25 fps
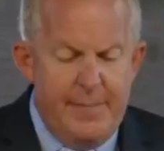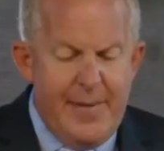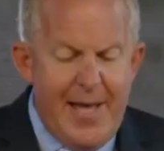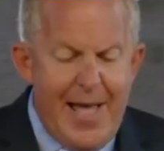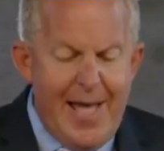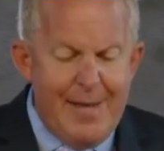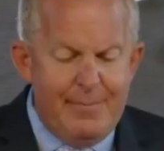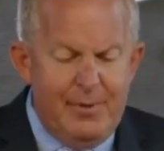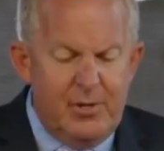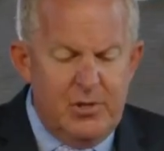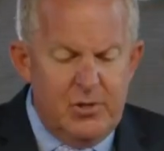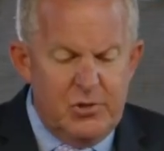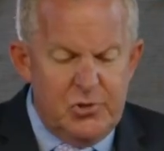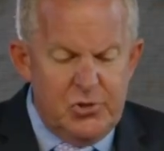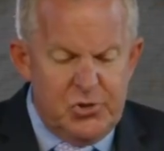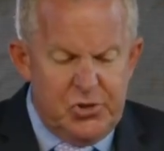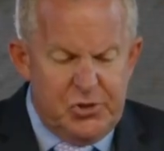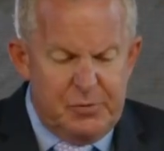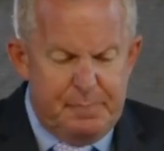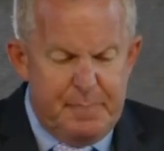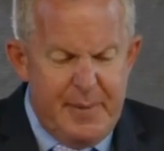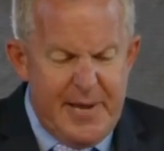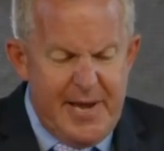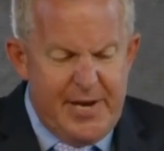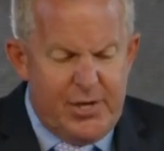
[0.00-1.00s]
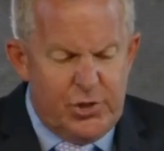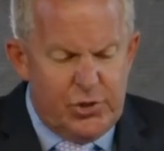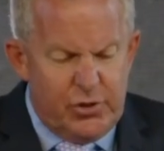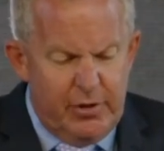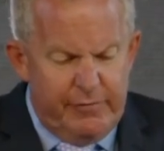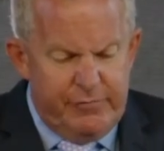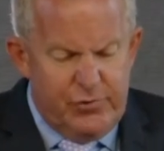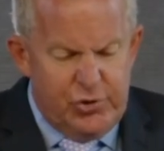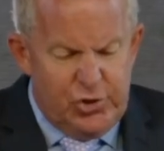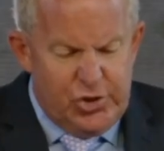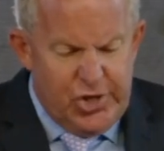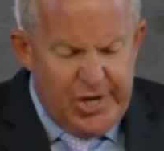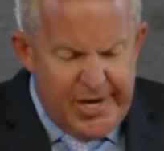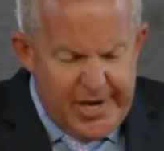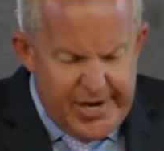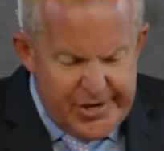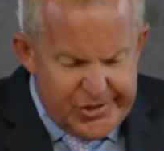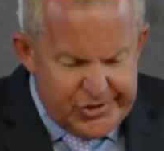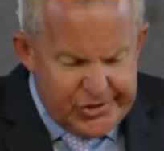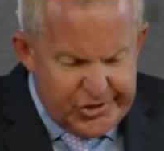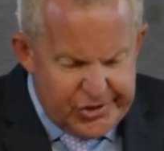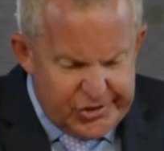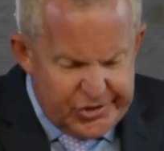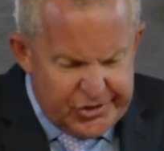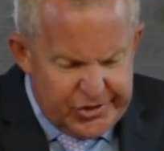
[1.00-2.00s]
the Bible speaks of
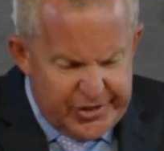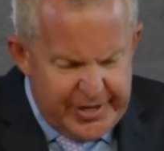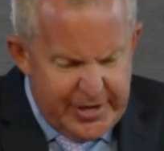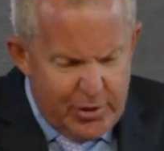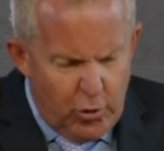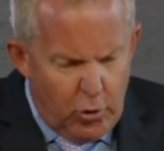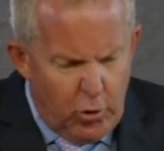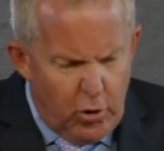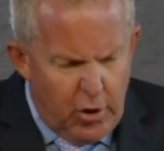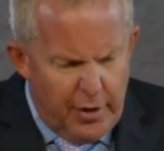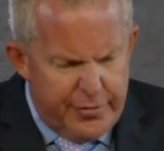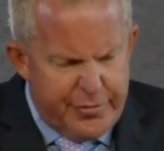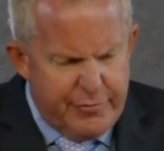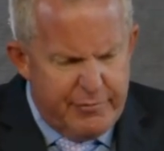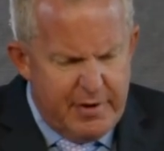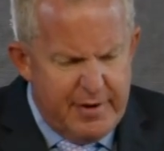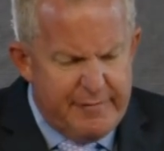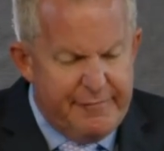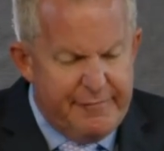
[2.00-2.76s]
Jesus, the author